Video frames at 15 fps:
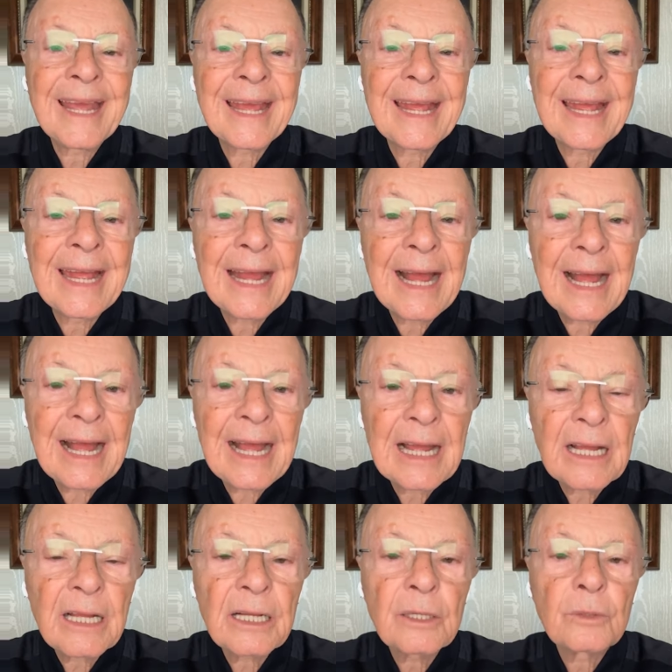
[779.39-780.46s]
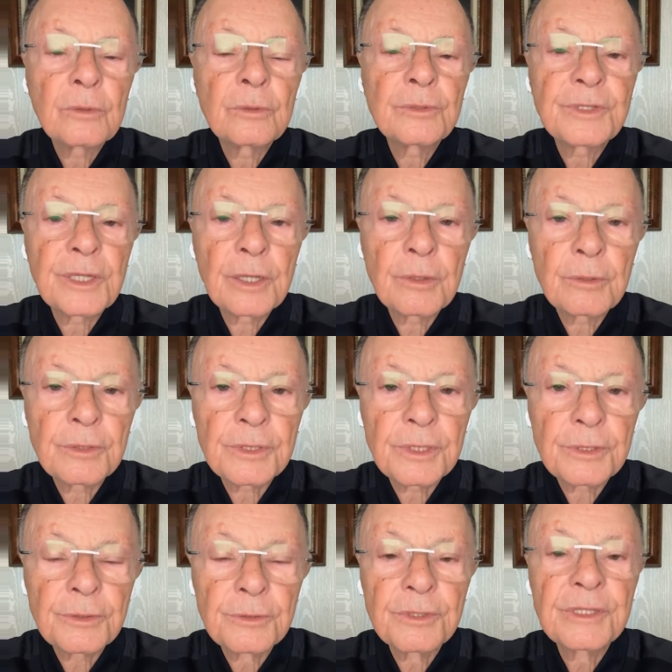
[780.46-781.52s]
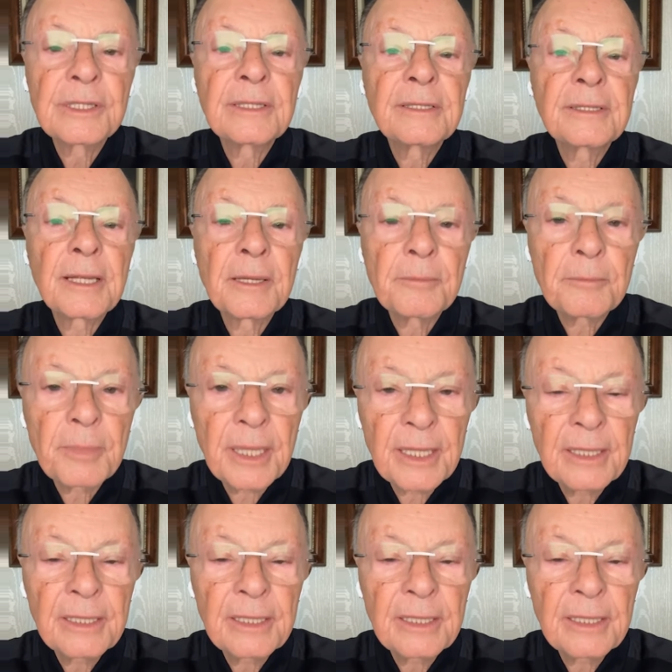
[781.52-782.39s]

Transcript: they deny the Lord Jesus,